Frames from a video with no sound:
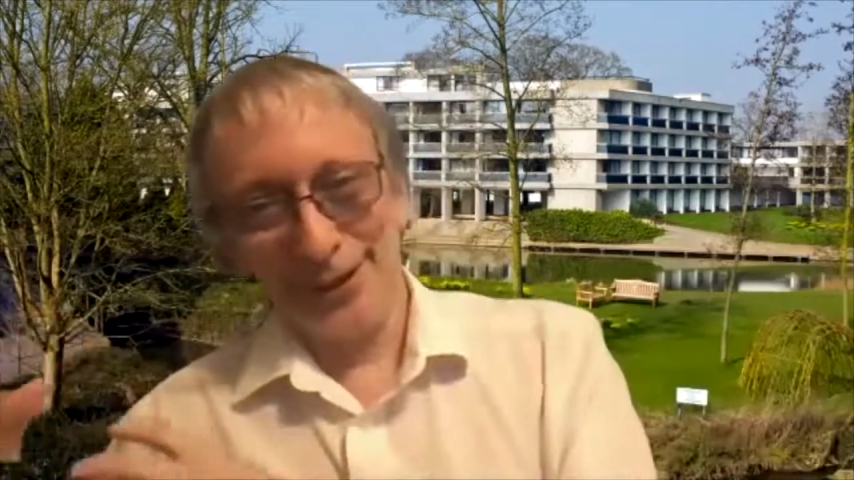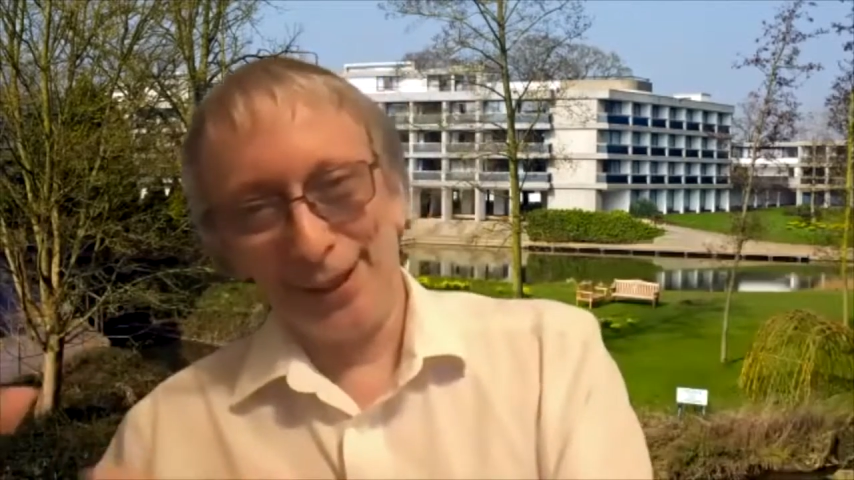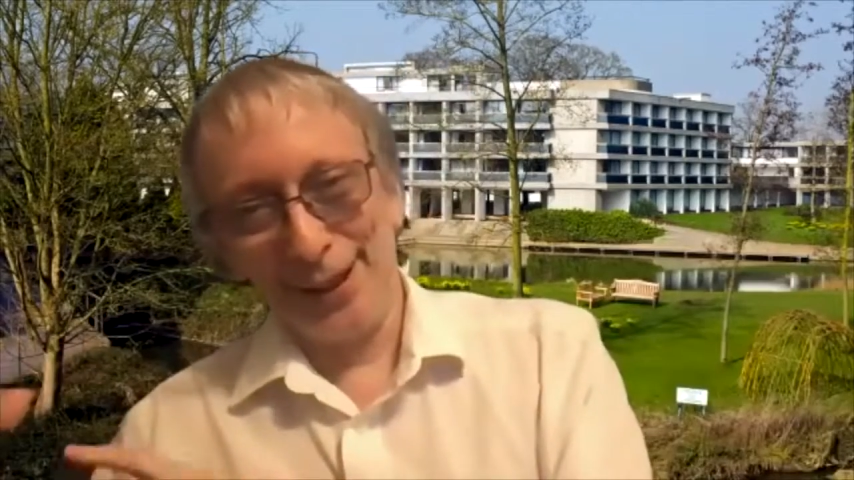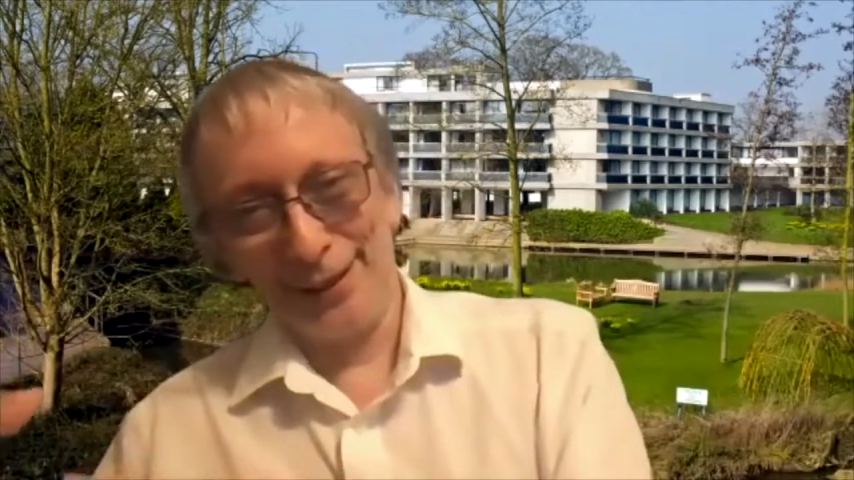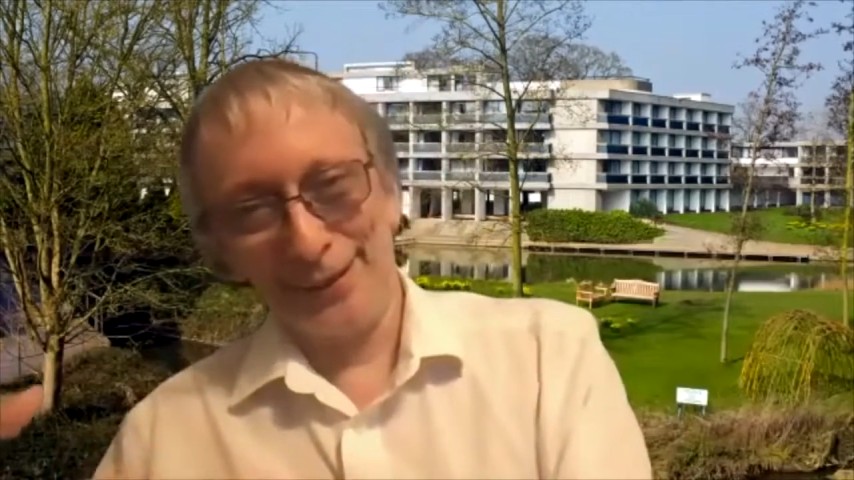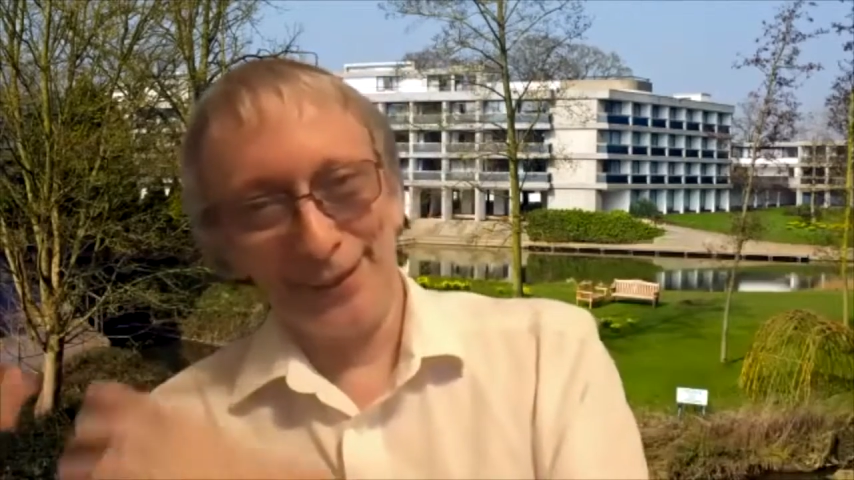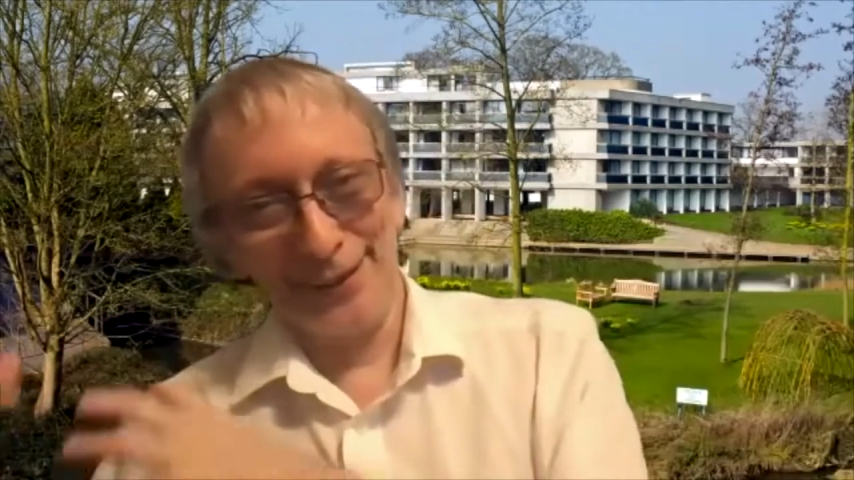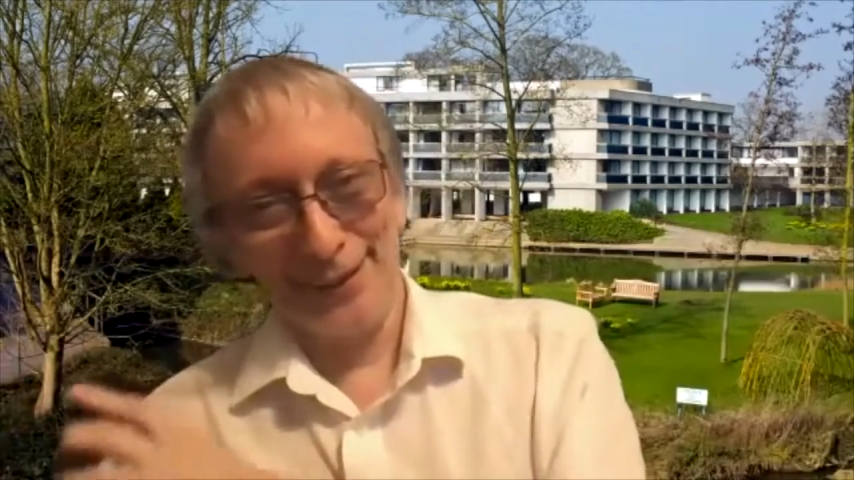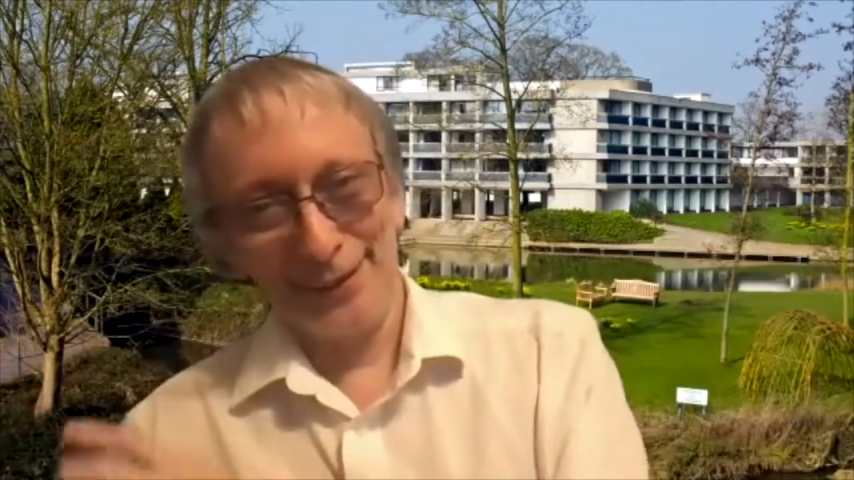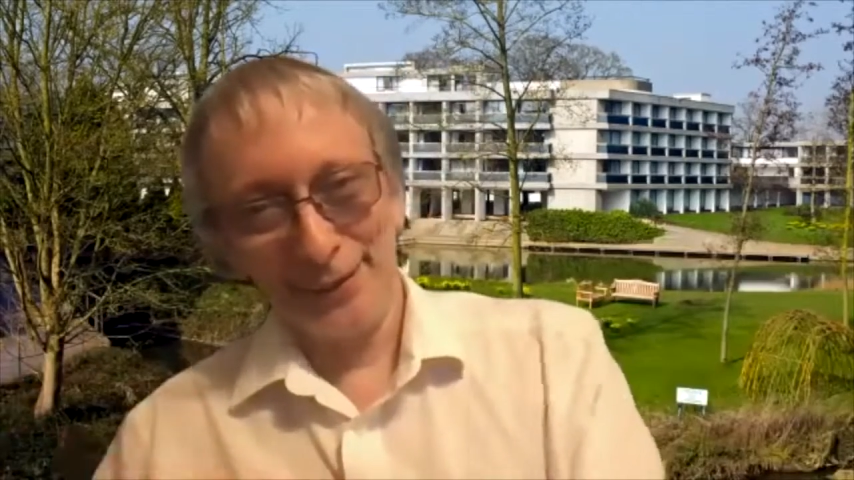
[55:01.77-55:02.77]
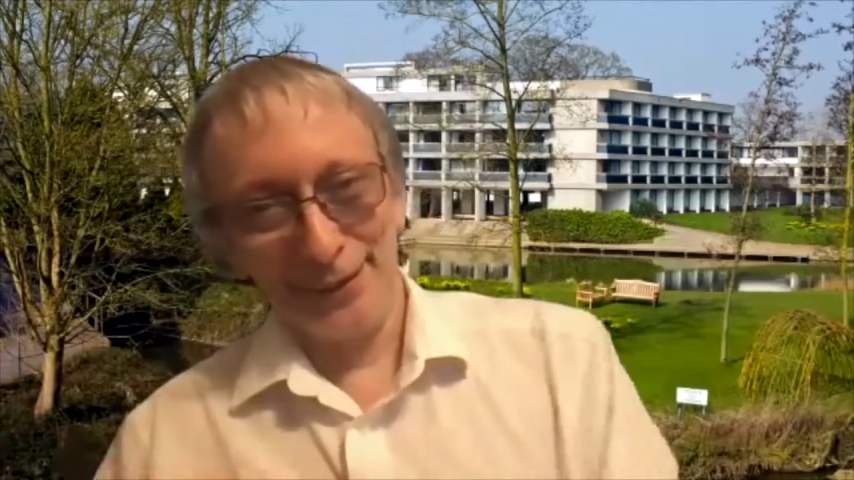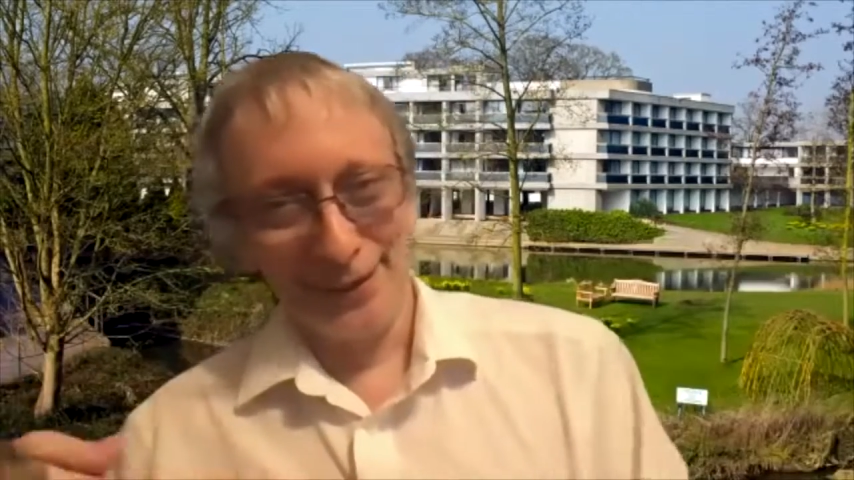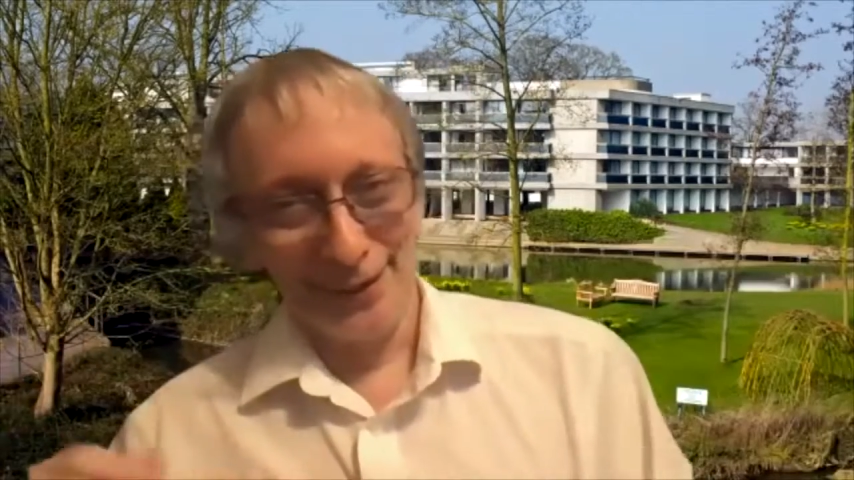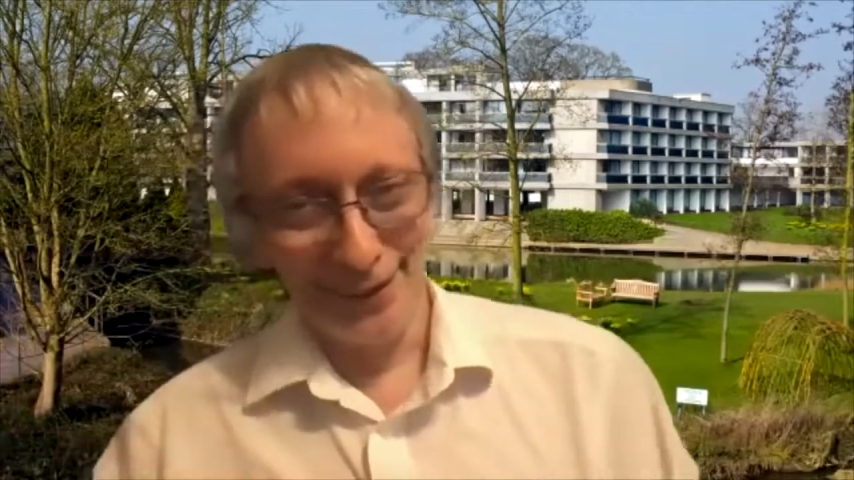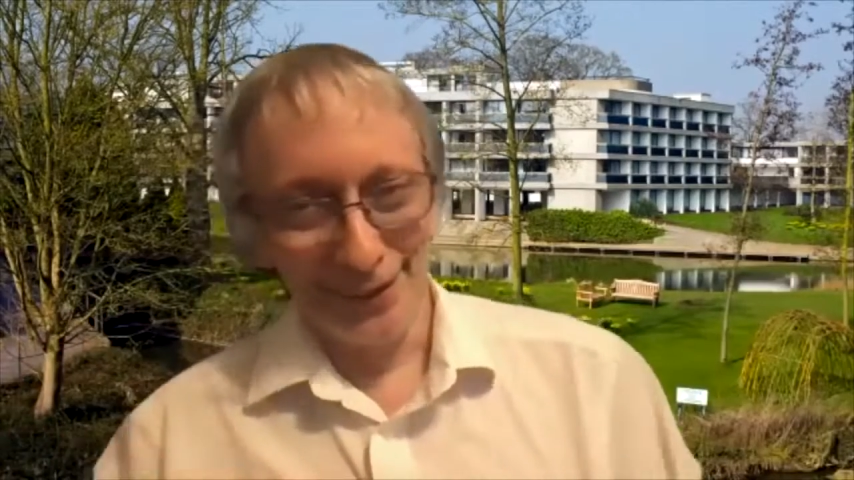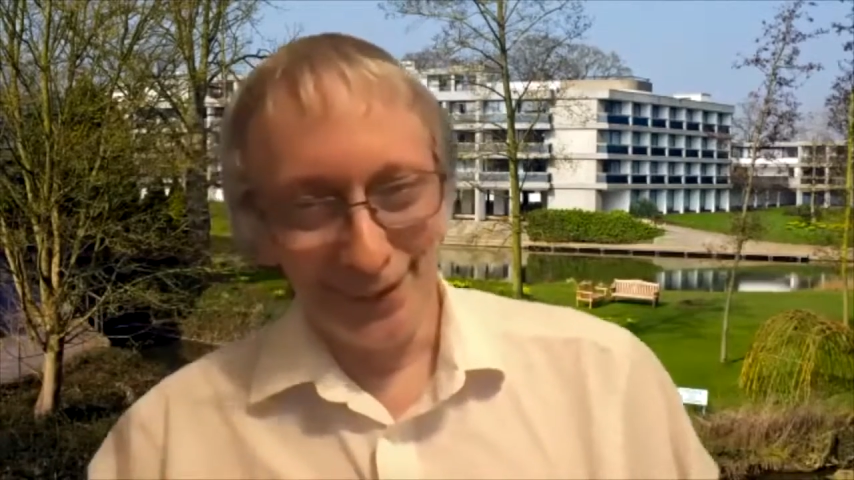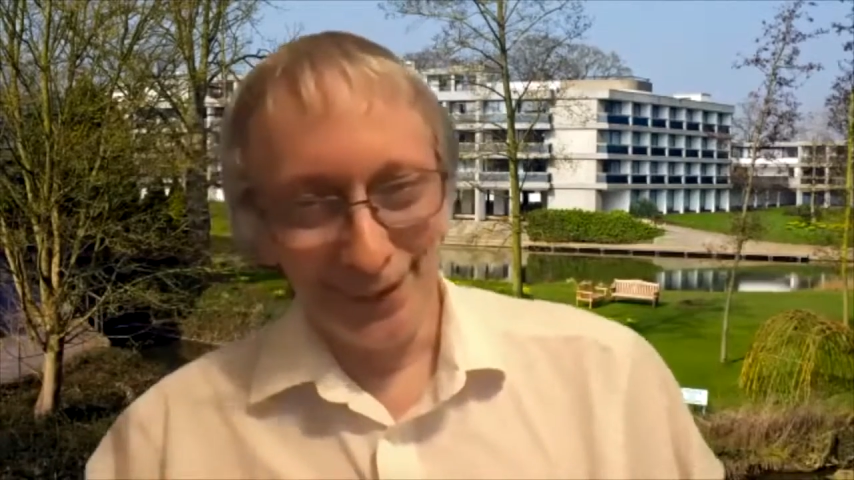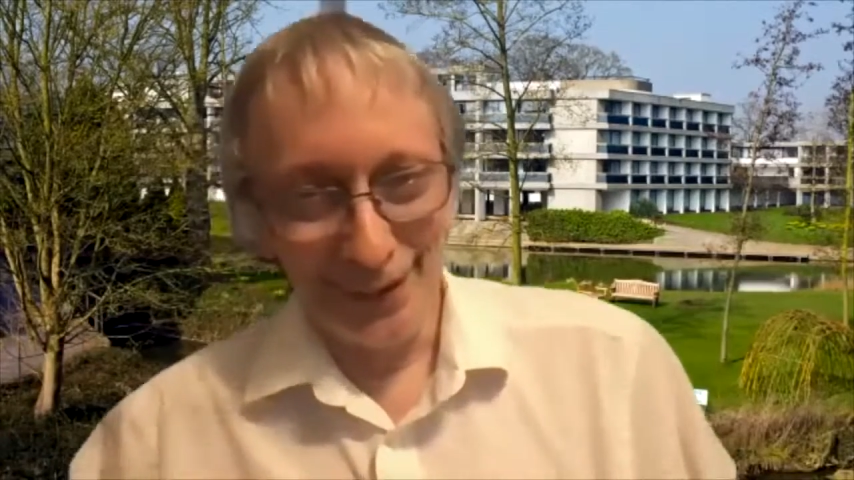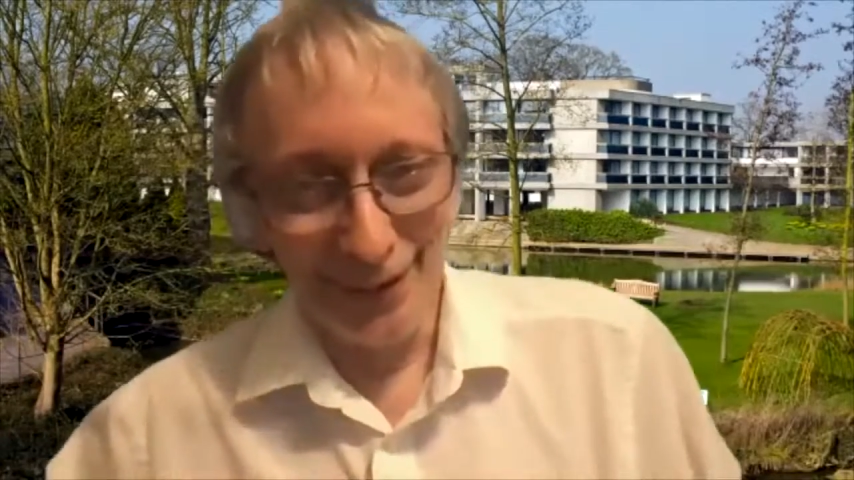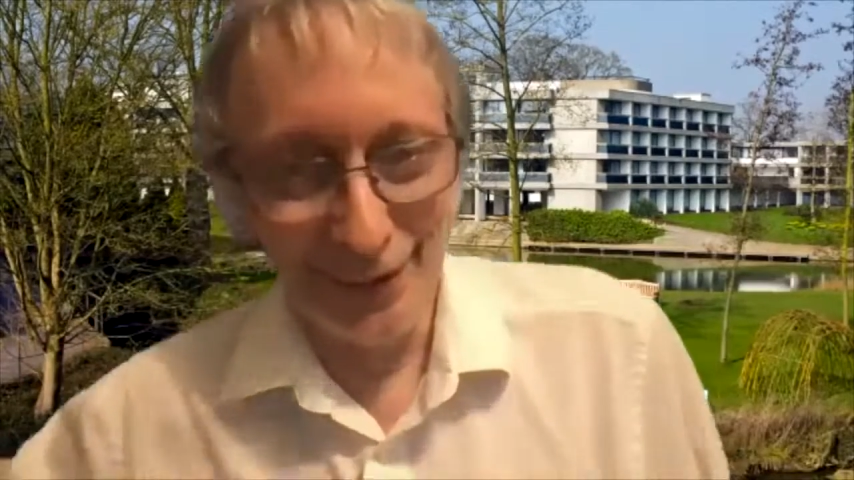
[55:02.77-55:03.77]
thinking
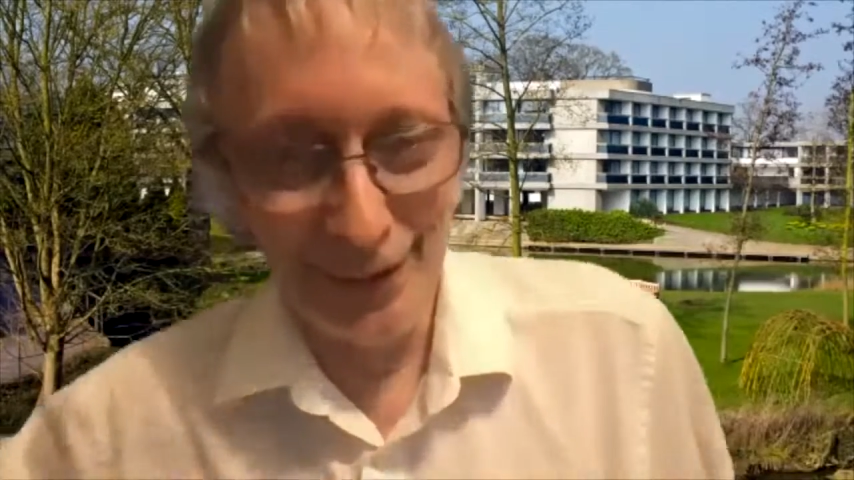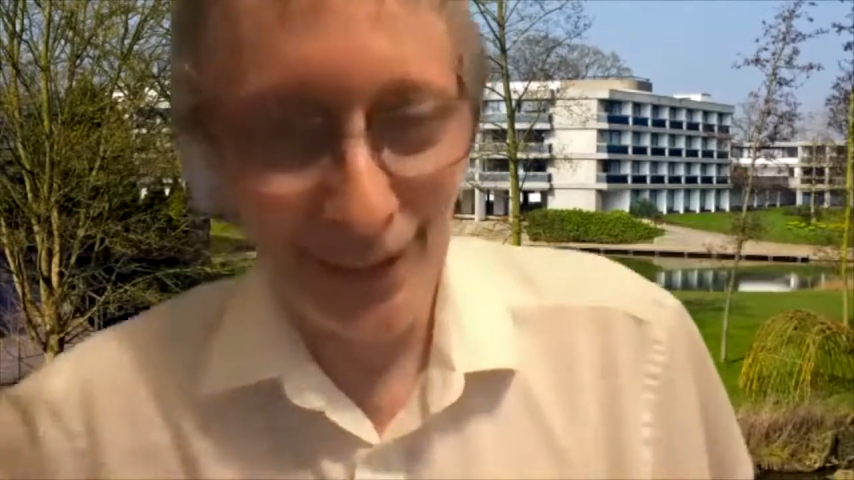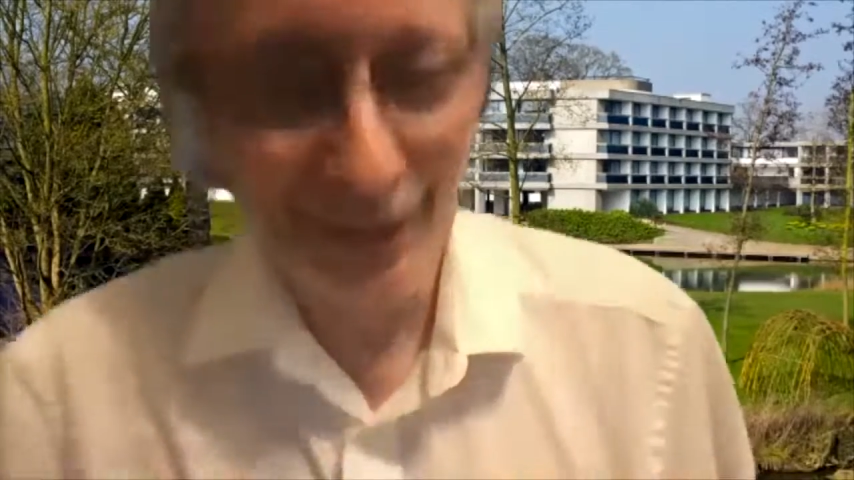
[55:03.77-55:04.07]
that he had